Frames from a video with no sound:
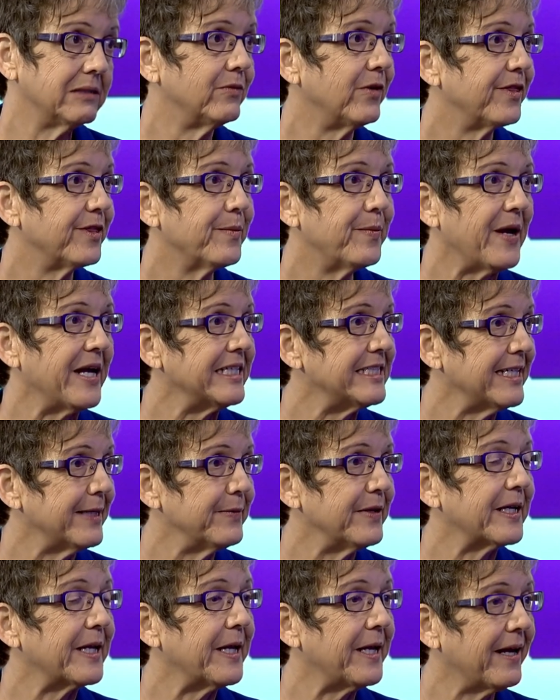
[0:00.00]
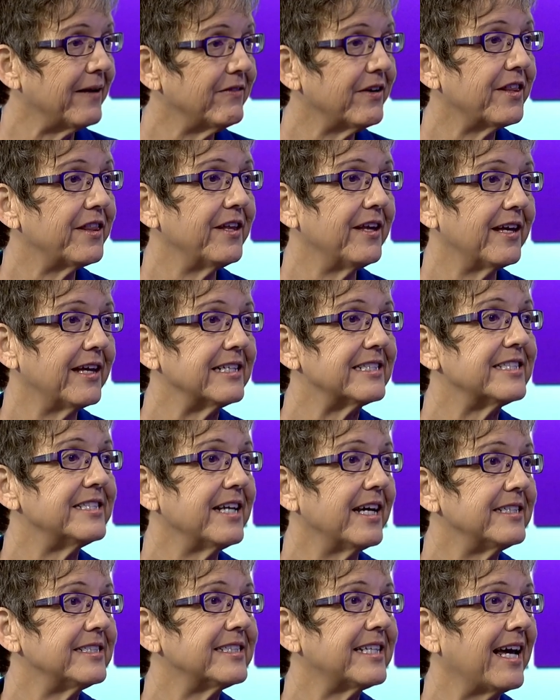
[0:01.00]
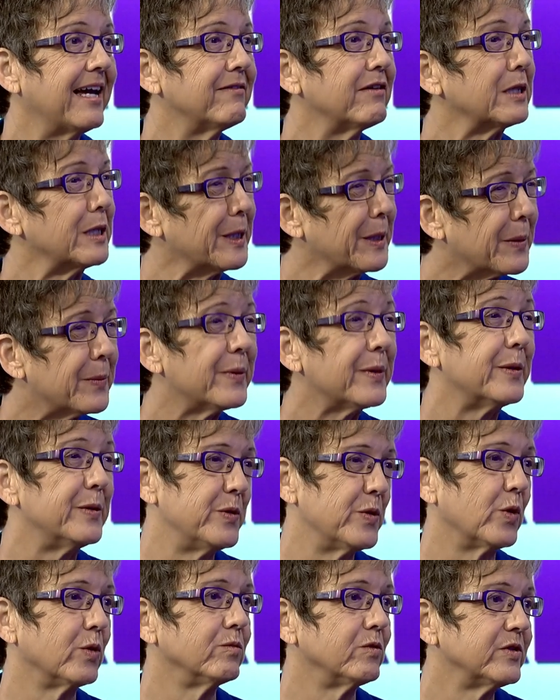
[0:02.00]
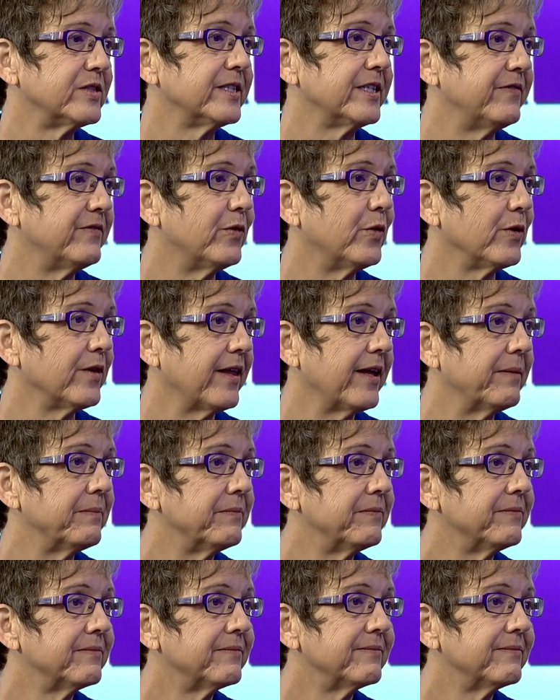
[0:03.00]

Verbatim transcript: with the pandemic and everything, it's nice to have a little bit of normalcy for them.